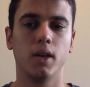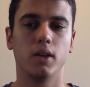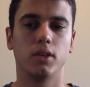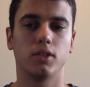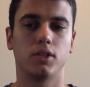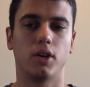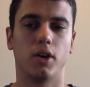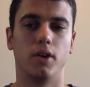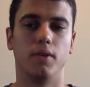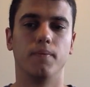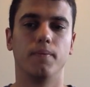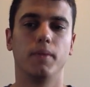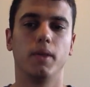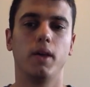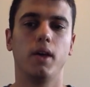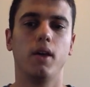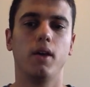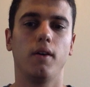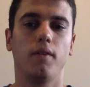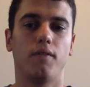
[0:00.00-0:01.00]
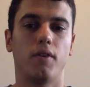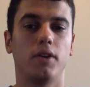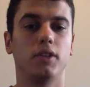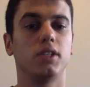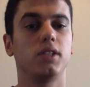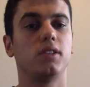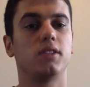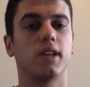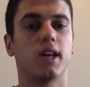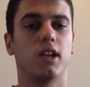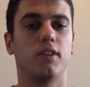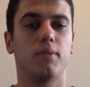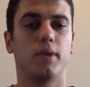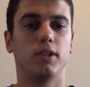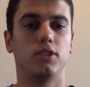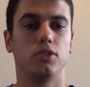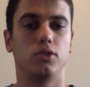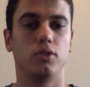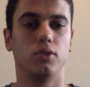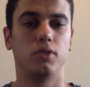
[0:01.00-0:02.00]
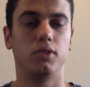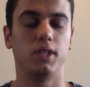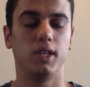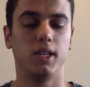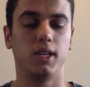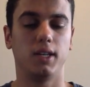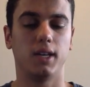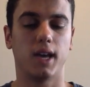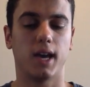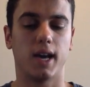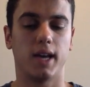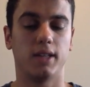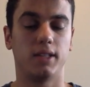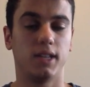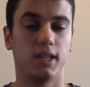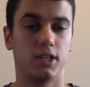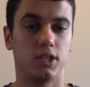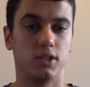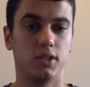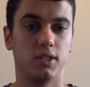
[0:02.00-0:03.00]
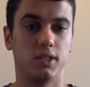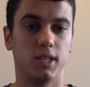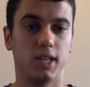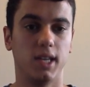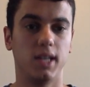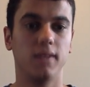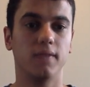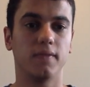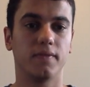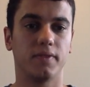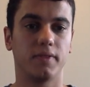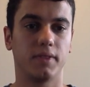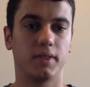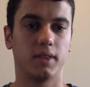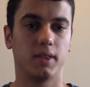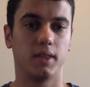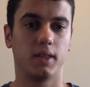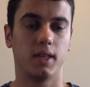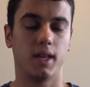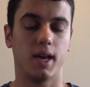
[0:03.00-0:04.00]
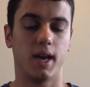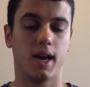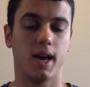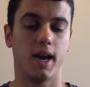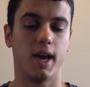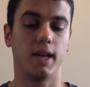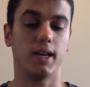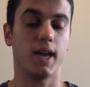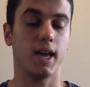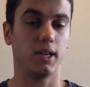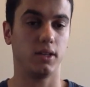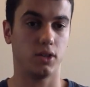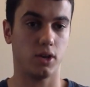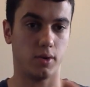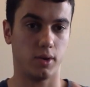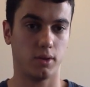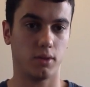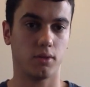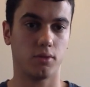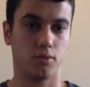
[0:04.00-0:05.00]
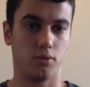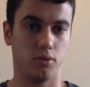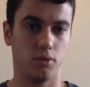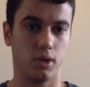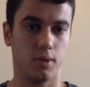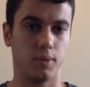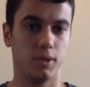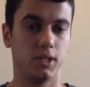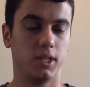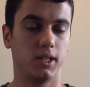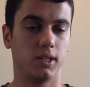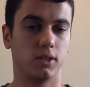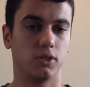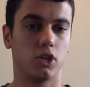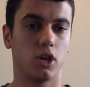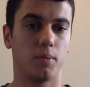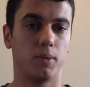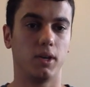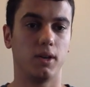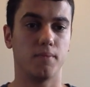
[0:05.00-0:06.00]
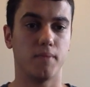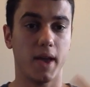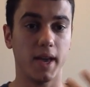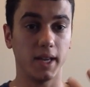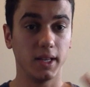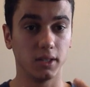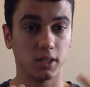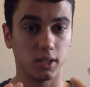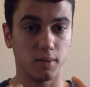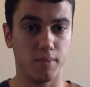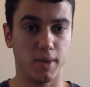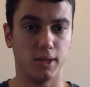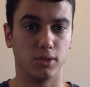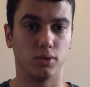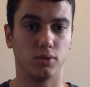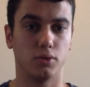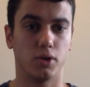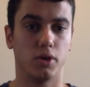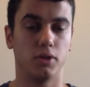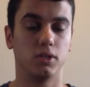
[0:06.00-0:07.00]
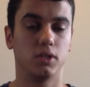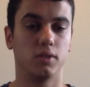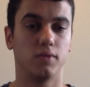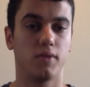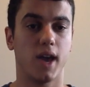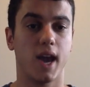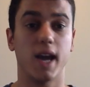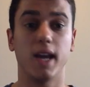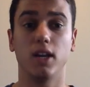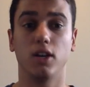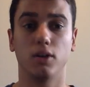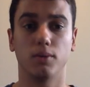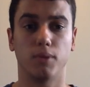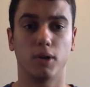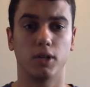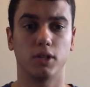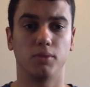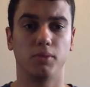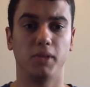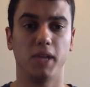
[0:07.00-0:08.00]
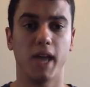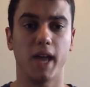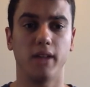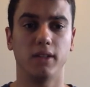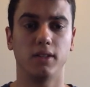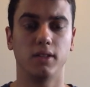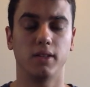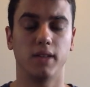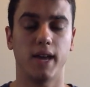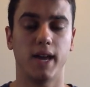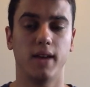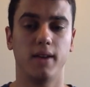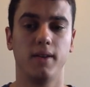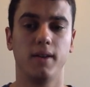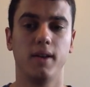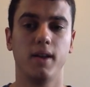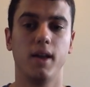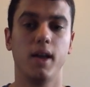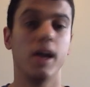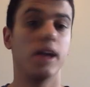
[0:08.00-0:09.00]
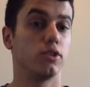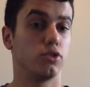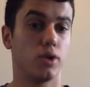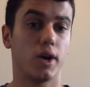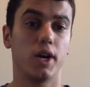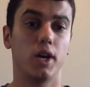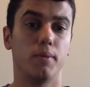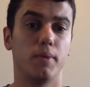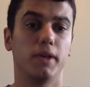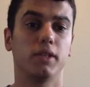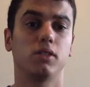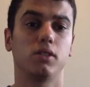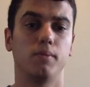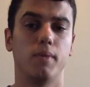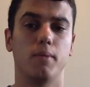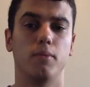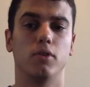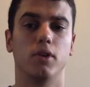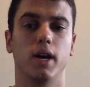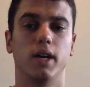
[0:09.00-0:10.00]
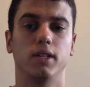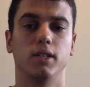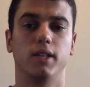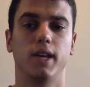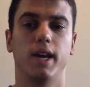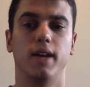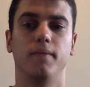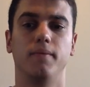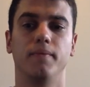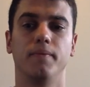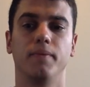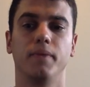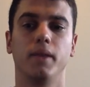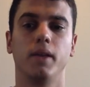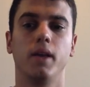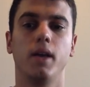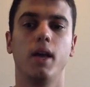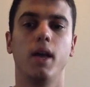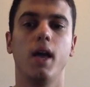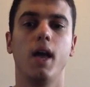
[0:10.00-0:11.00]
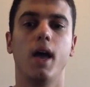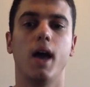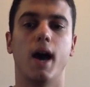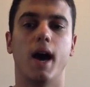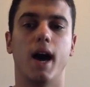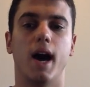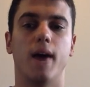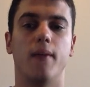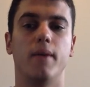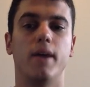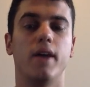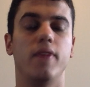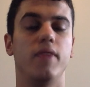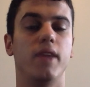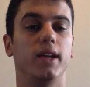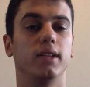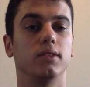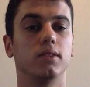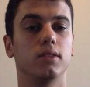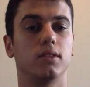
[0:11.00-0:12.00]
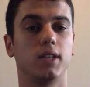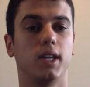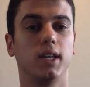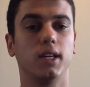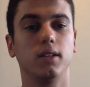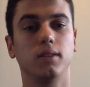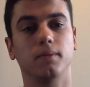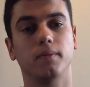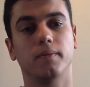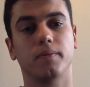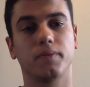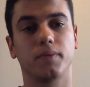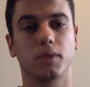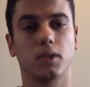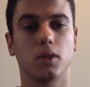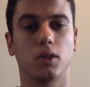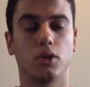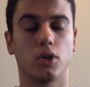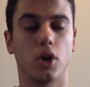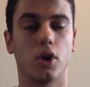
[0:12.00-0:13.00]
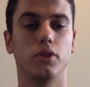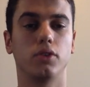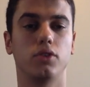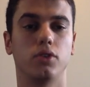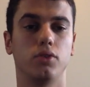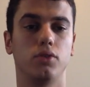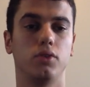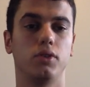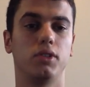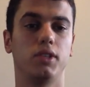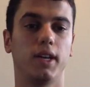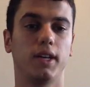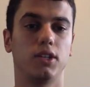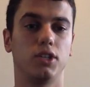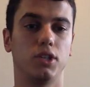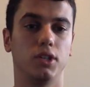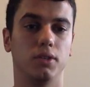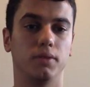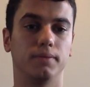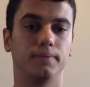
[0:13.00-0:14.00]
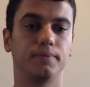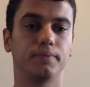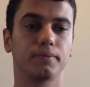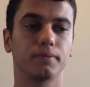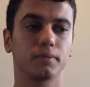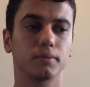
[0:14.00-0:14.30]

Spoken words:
So firstly, start off by choosing section C and going through a particular topic and making some mental notes of how you could possibly answer that, and try your best to memorize that. And then second, go to section